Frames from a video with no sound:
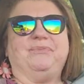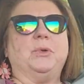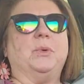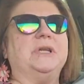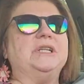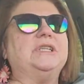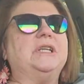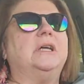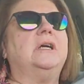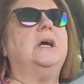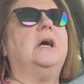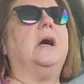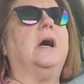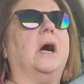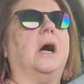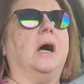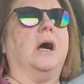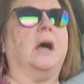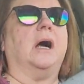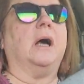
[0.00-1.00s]
which
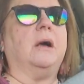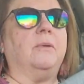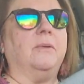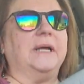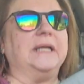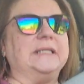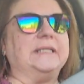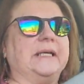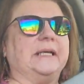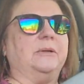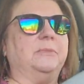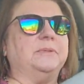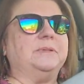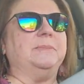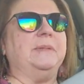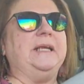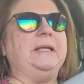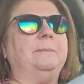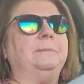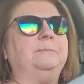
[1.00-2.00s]
always helps
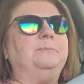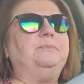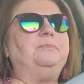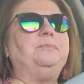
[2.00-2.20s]
me.